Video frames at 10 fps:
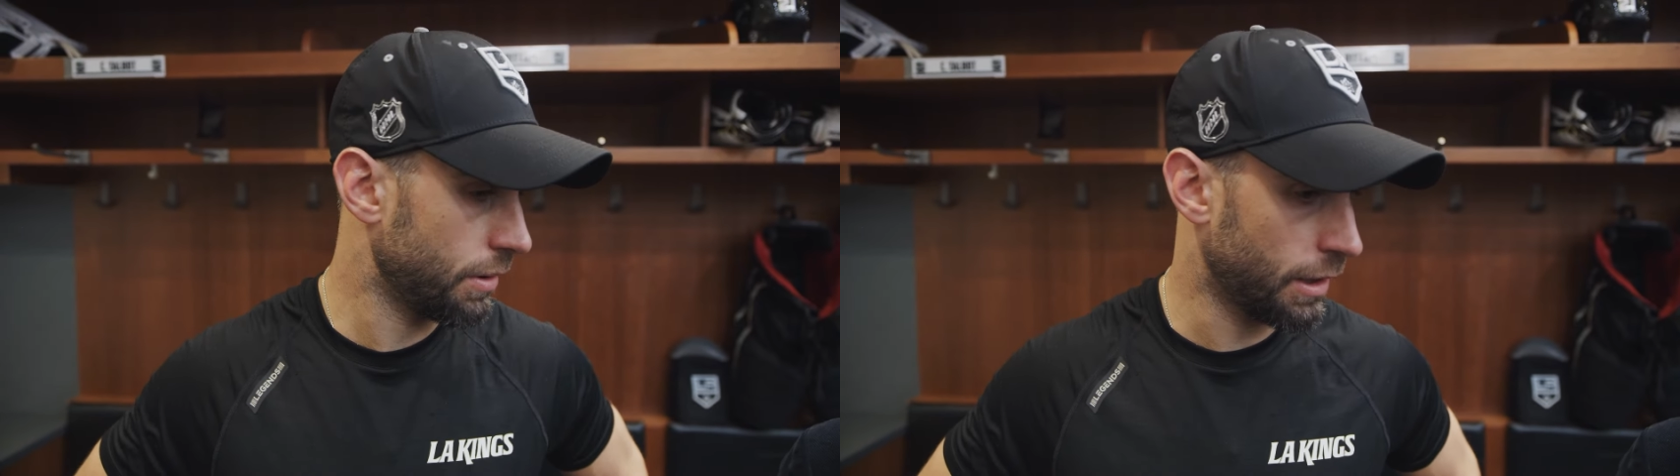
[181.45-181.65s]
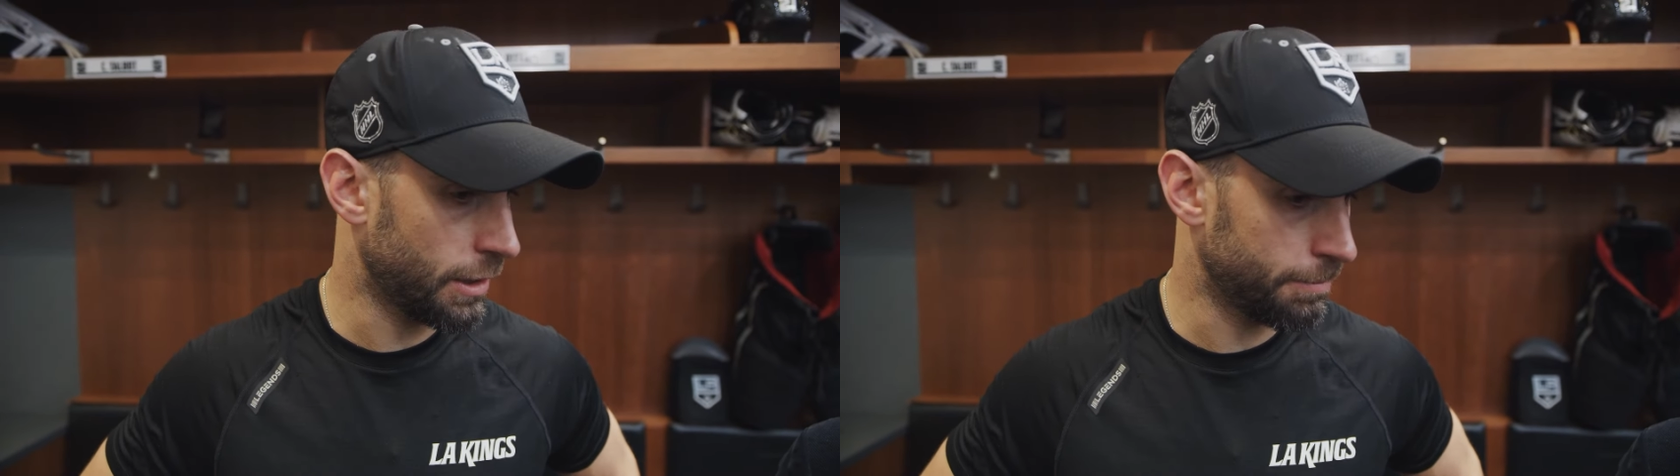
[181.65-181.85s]

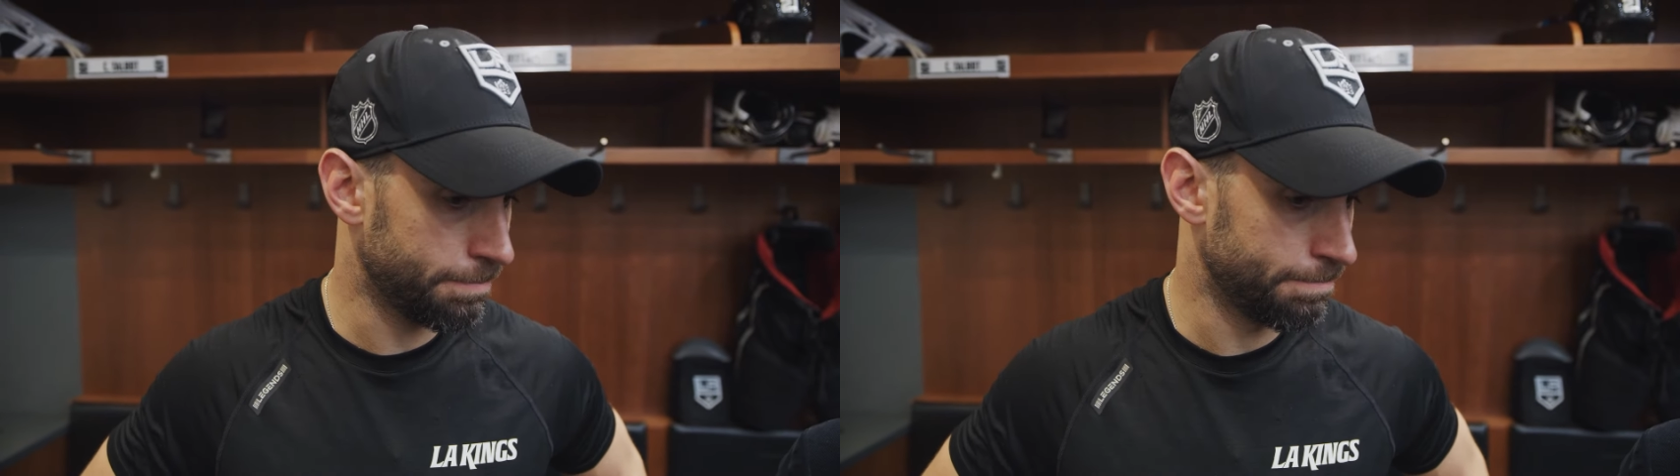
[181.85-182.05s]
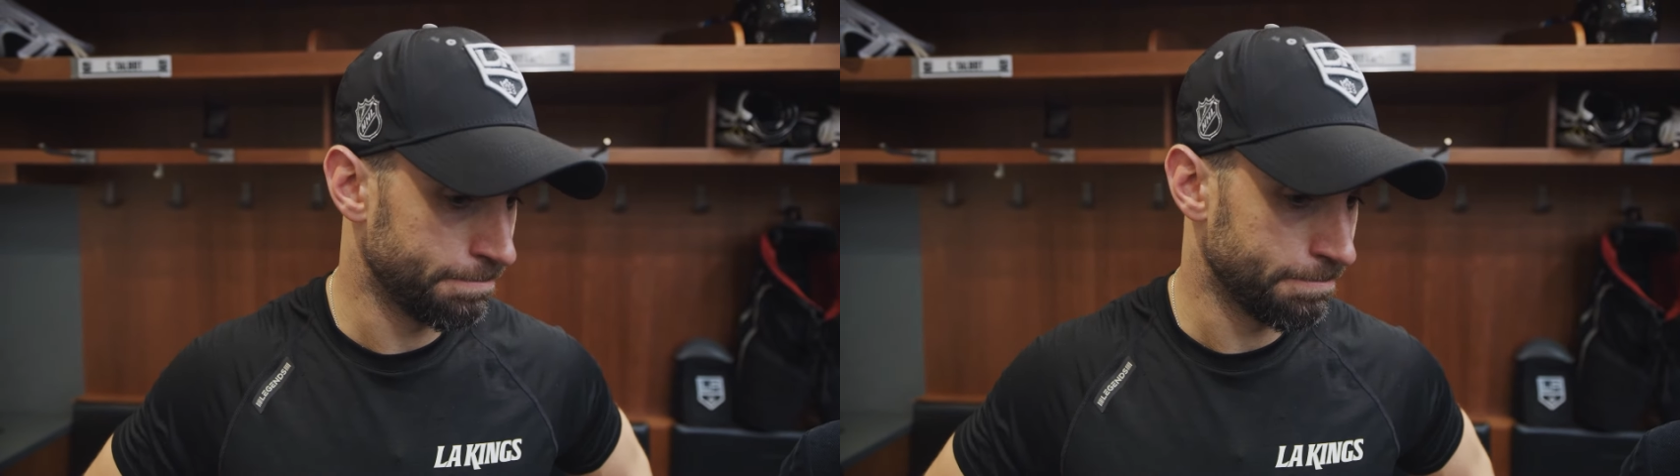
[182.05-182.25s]
Um,
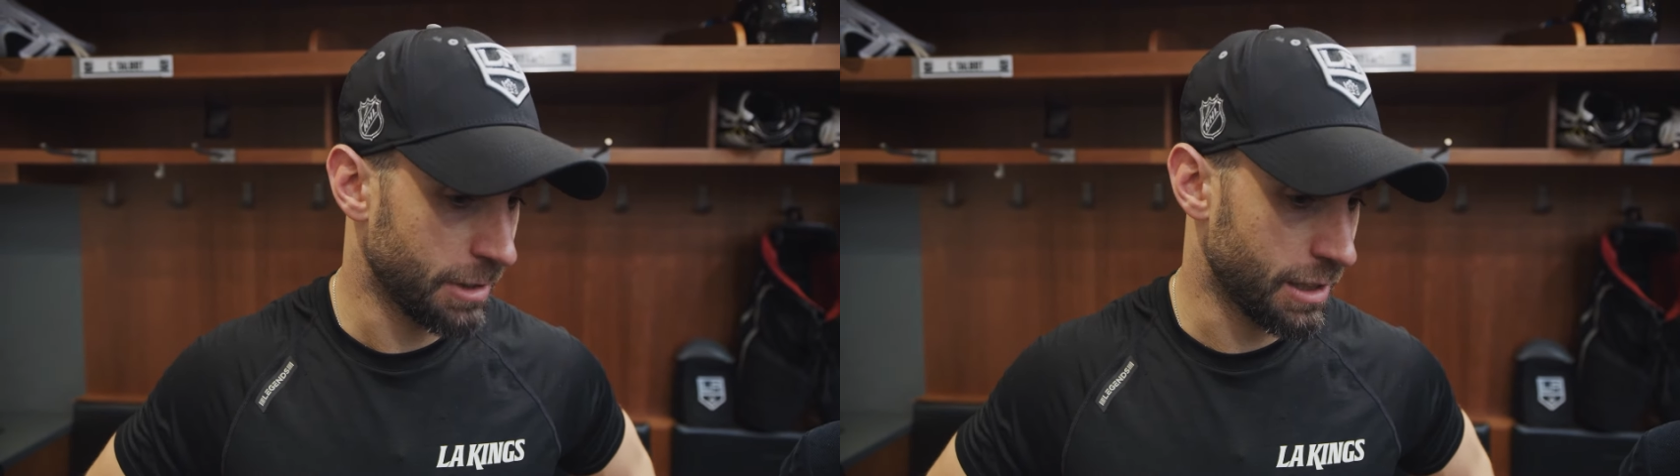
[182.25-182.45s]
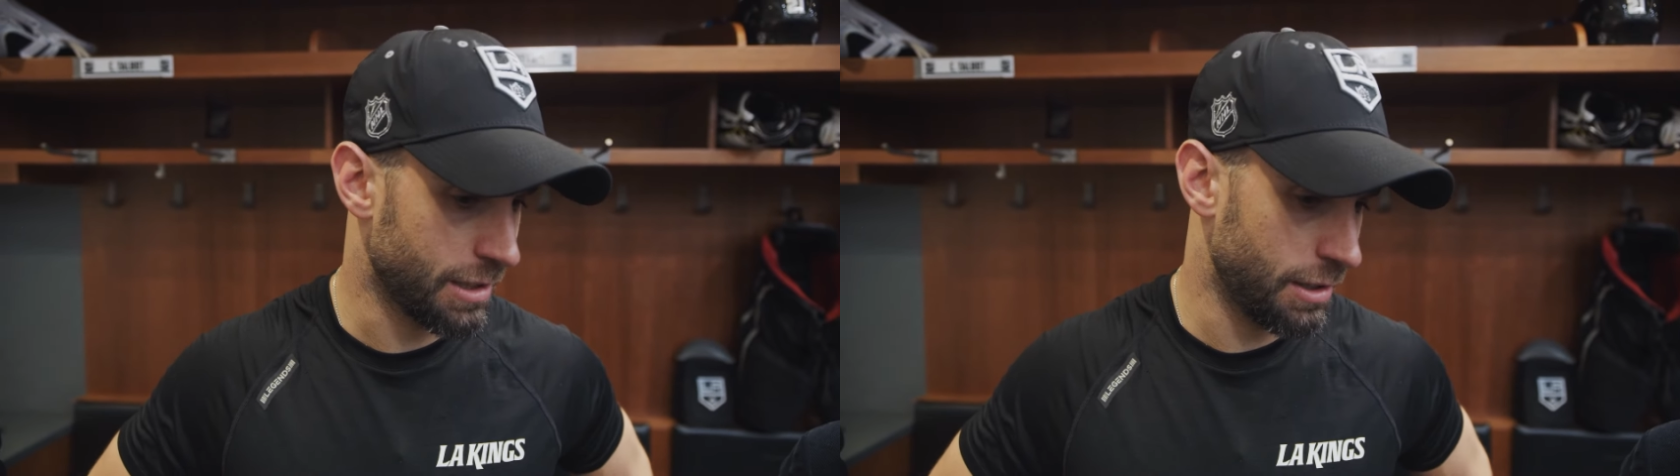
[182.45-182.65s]

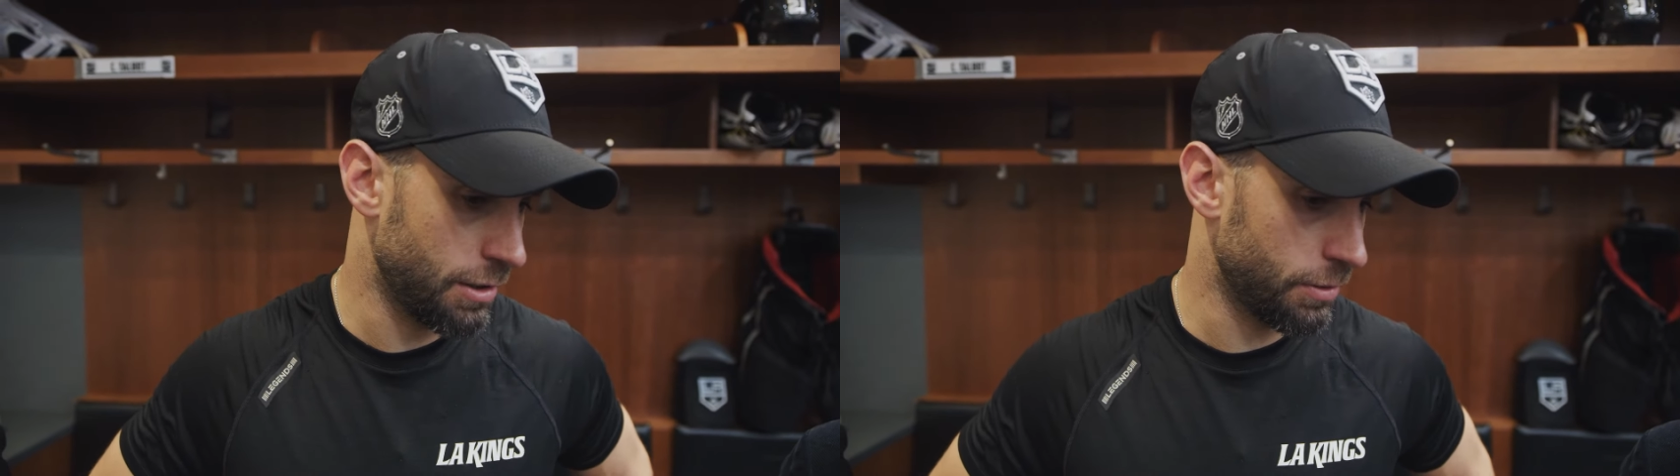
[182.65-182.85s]
like I said, you